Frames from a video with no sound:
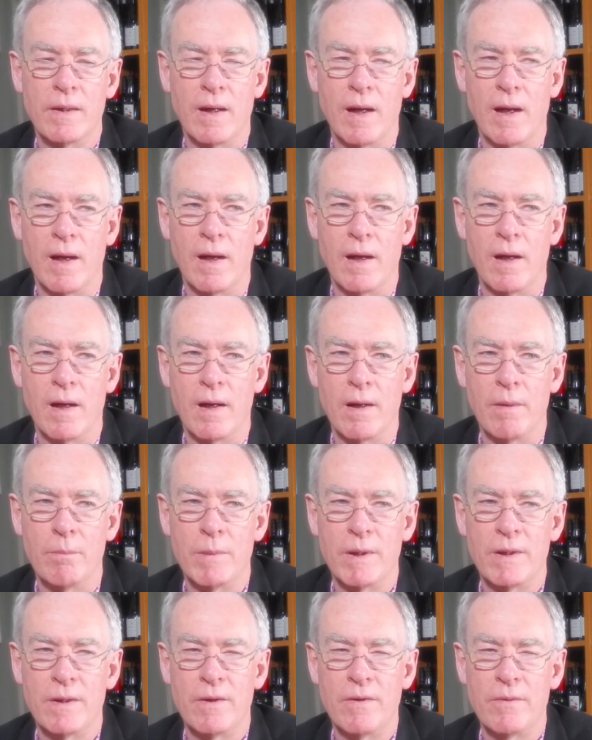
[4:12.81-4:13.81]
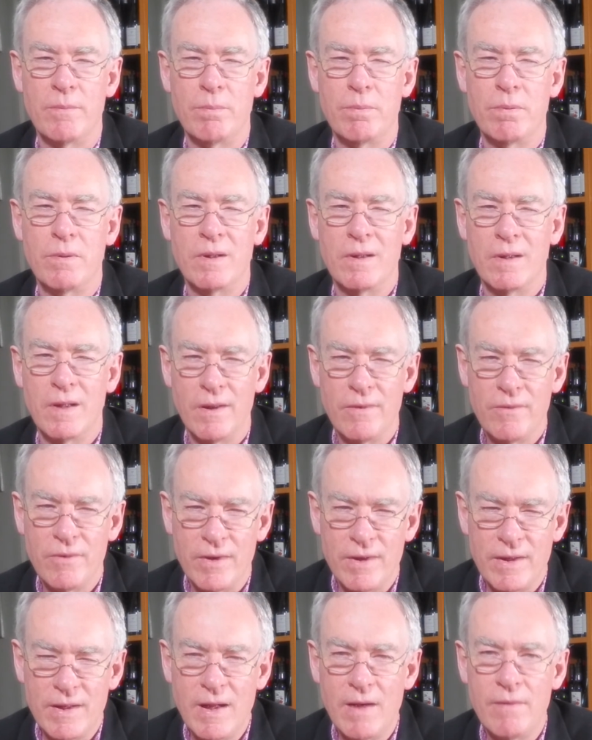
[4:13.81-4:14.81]
But there's
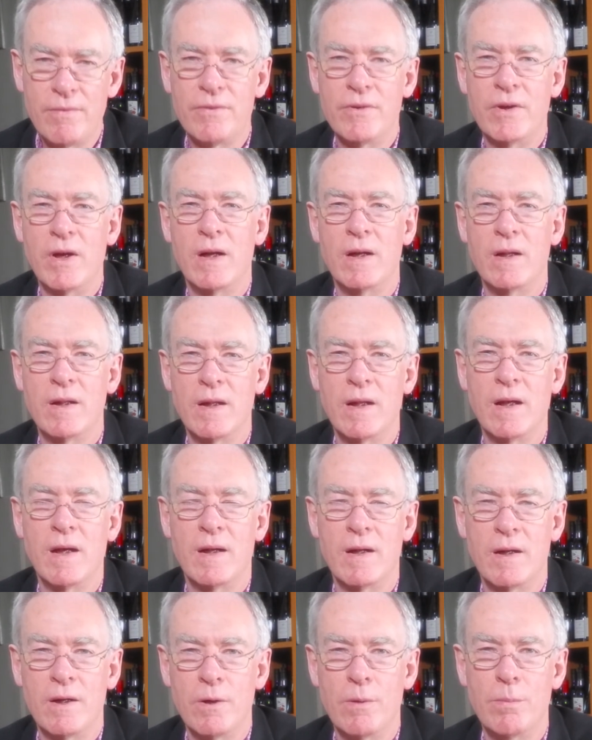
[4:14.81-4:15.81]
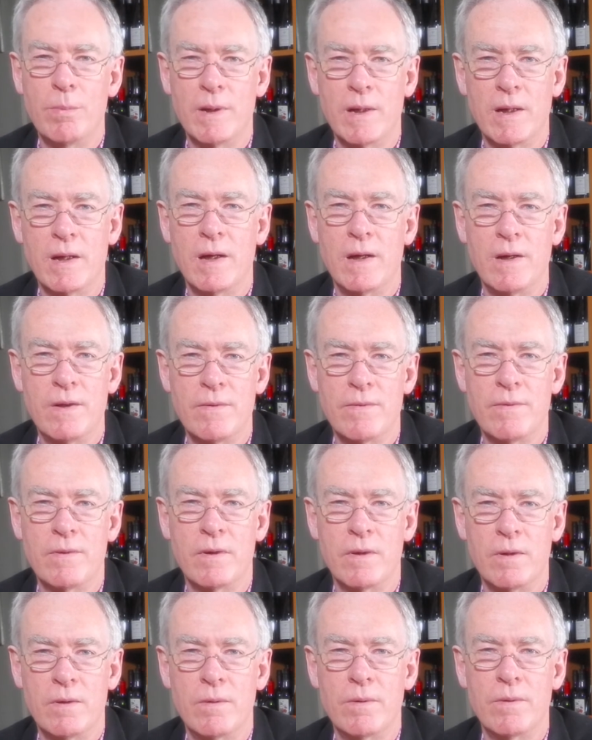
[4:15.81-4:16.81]
enough tannin there to help it age for
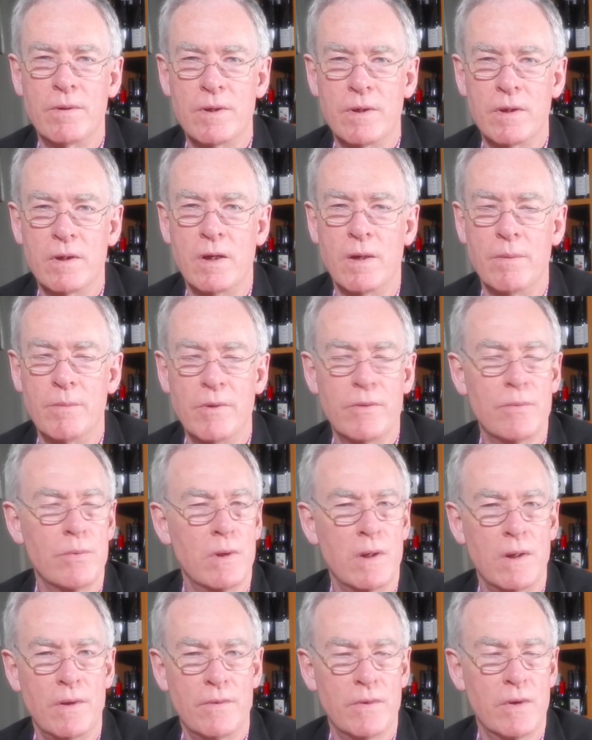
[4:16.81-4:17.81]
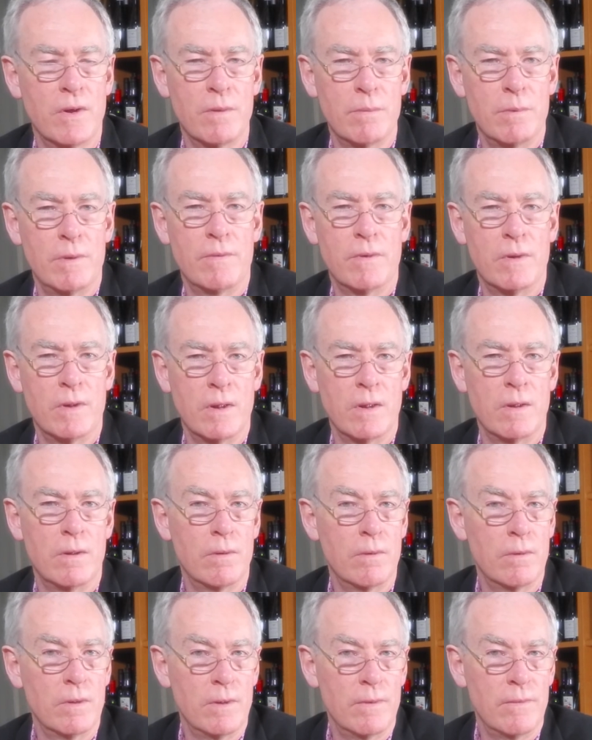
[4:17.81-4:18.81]
a long time. This wine is going to be very
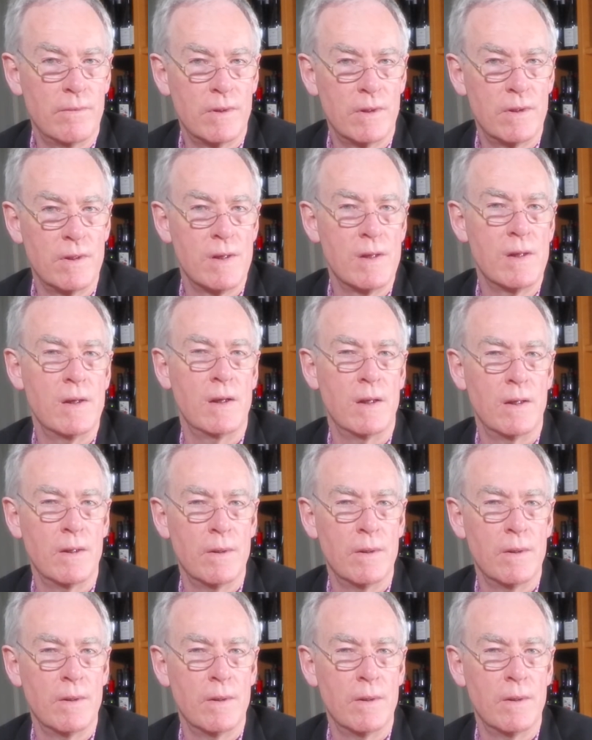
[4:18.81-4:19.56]
long-lived indeed.